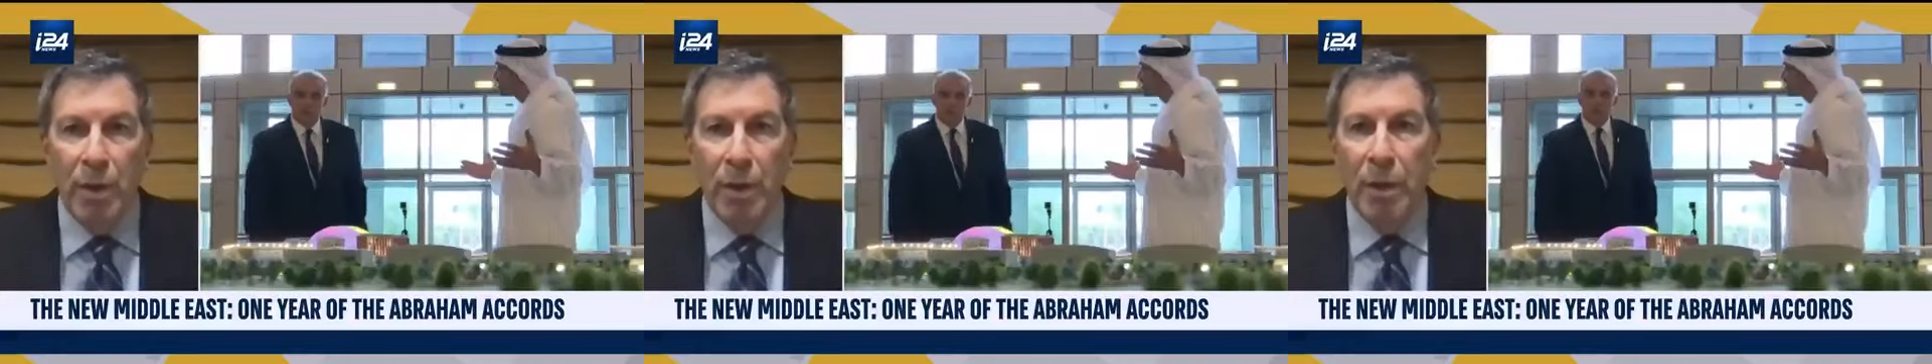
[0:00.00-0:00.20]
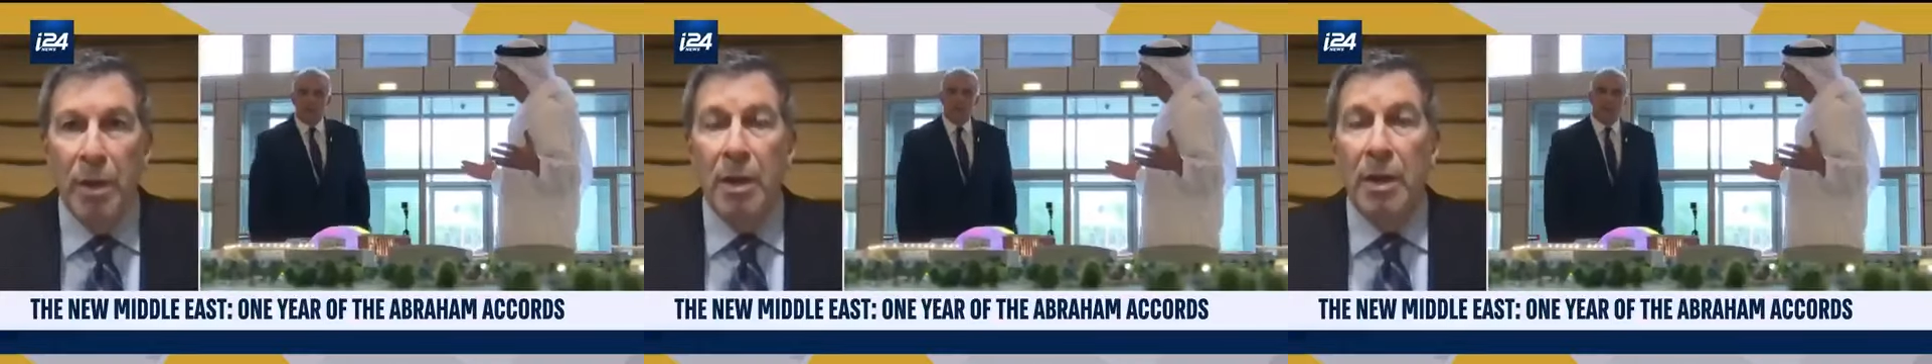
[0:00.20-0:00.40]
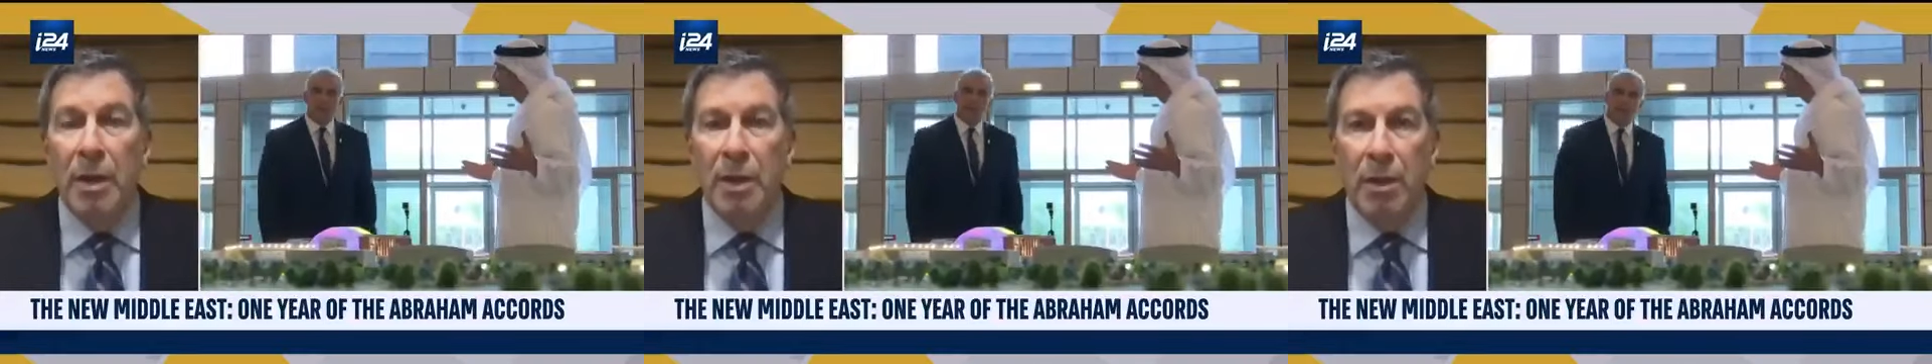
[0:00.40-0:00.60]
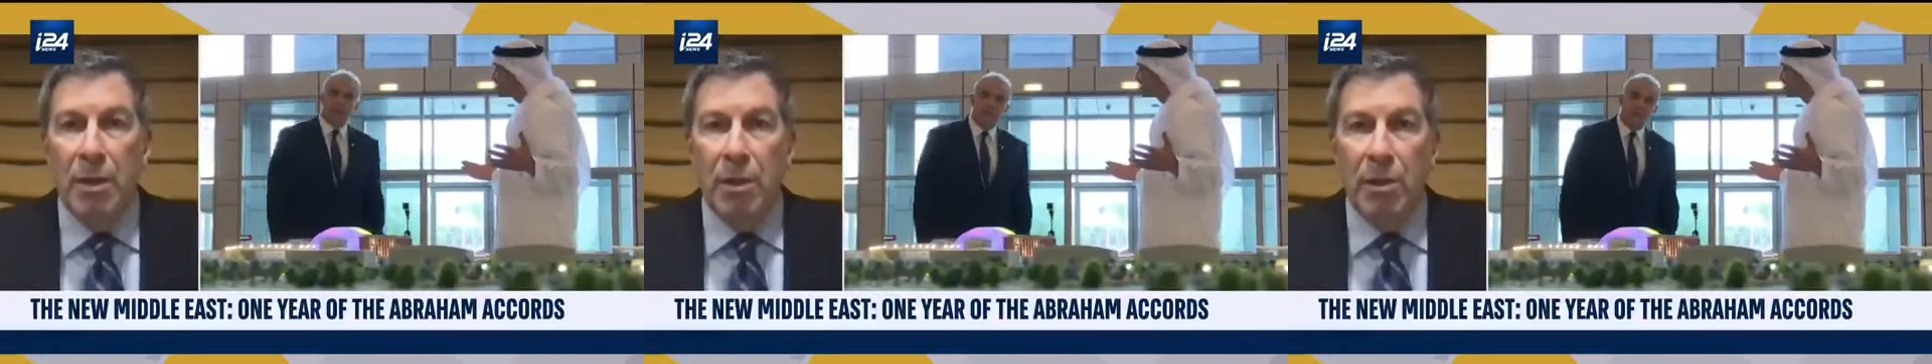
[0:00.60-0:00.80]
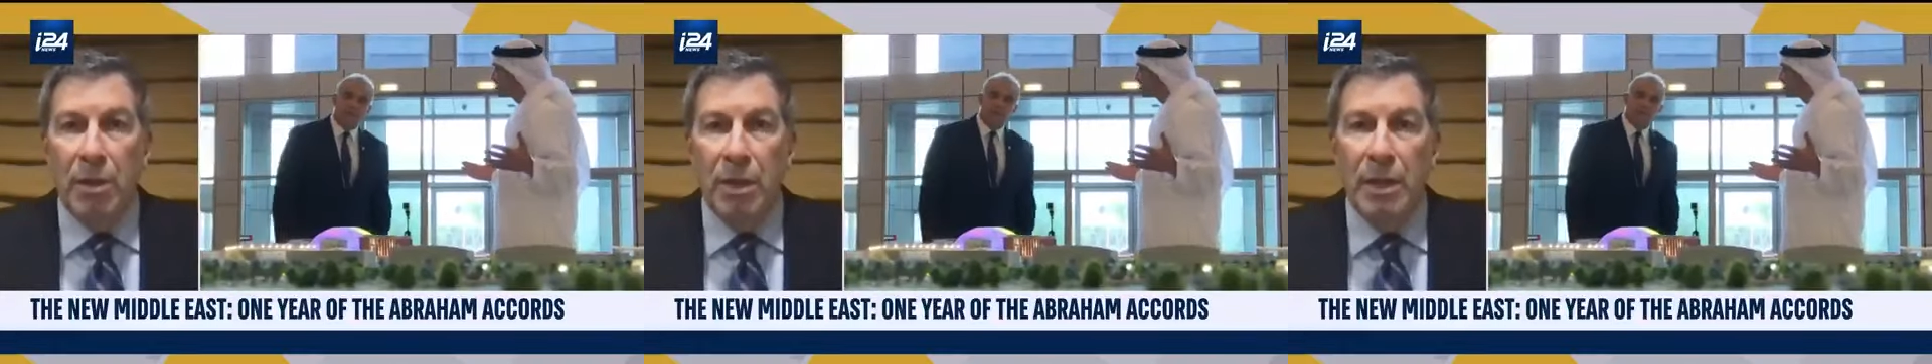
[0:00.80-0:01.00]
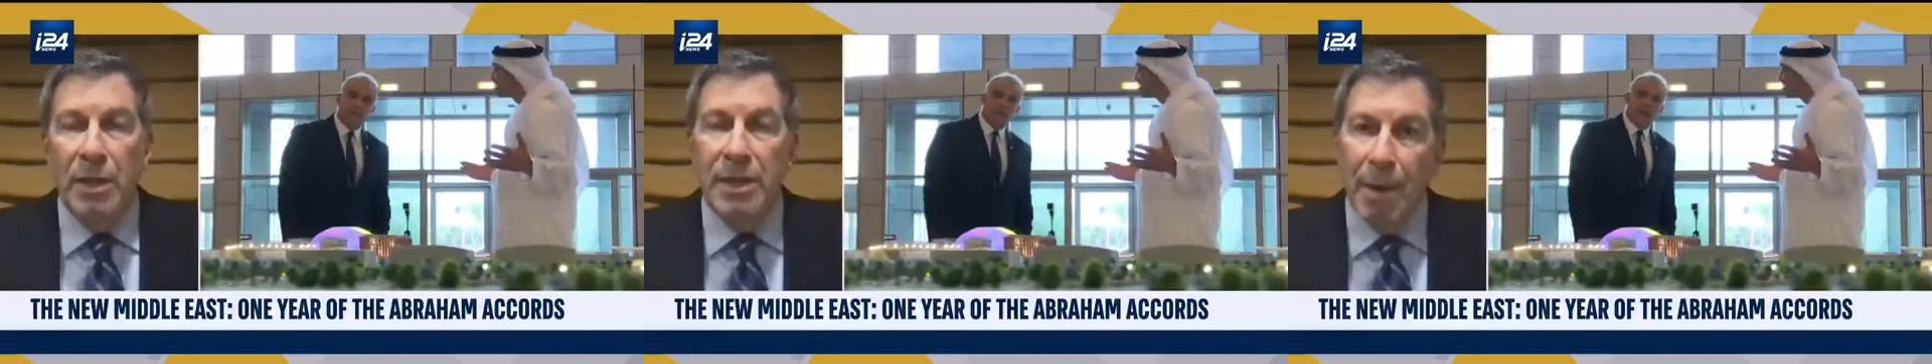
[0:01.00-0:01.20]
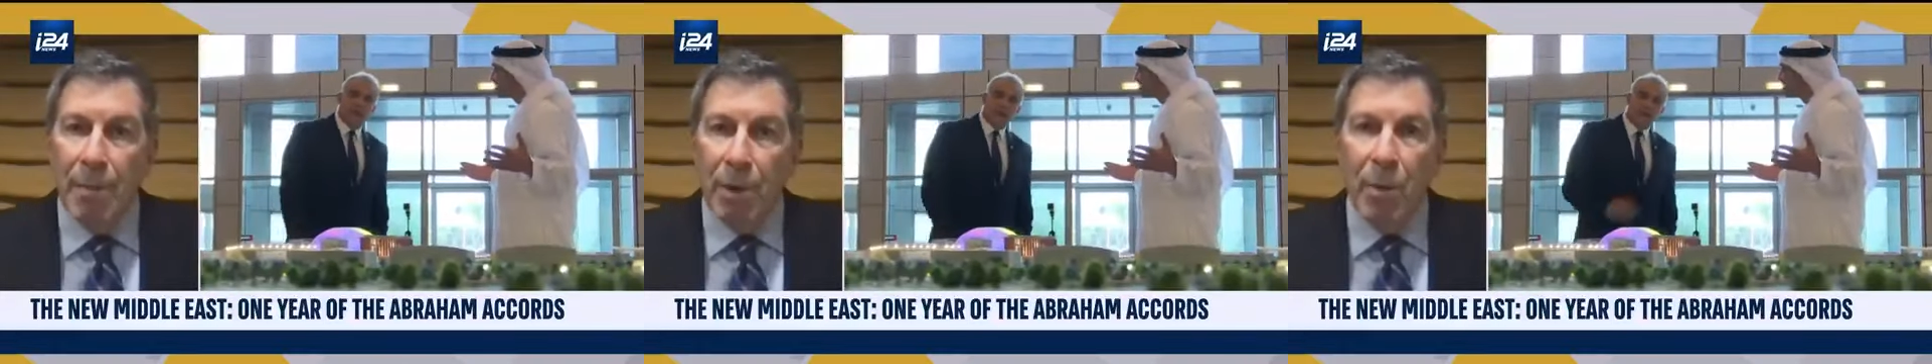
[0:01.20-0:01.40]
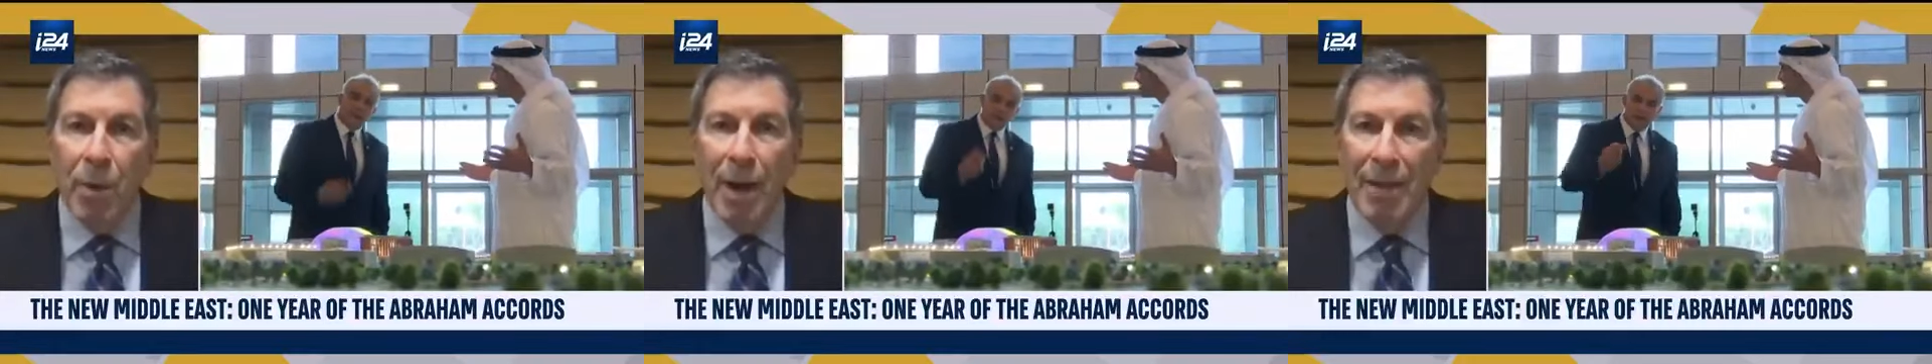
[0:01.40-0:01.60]
one little d
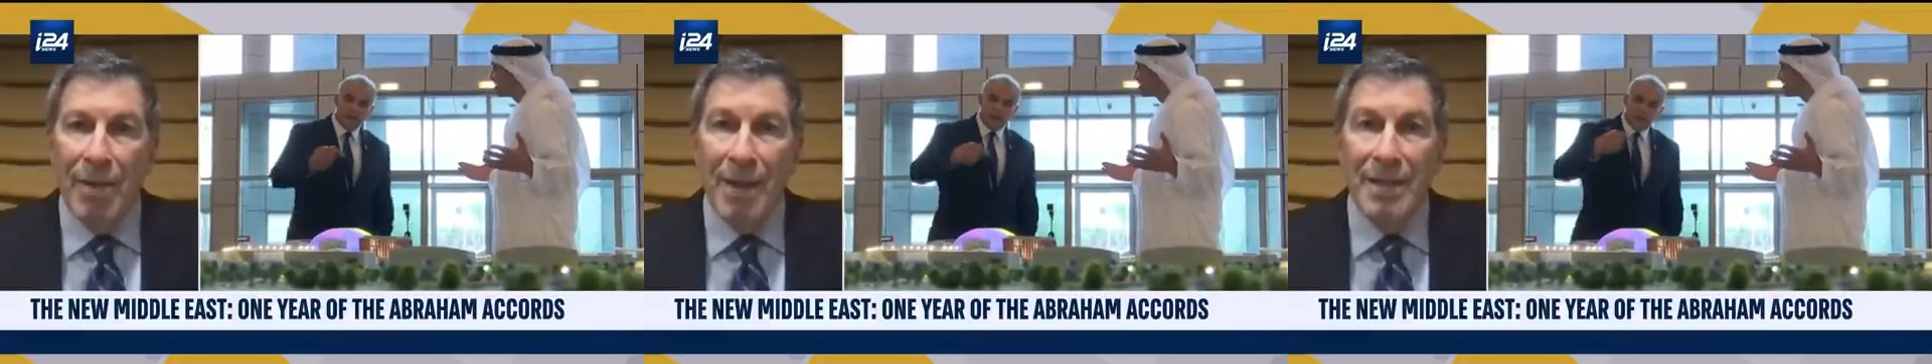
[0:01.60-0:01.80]
Democrat,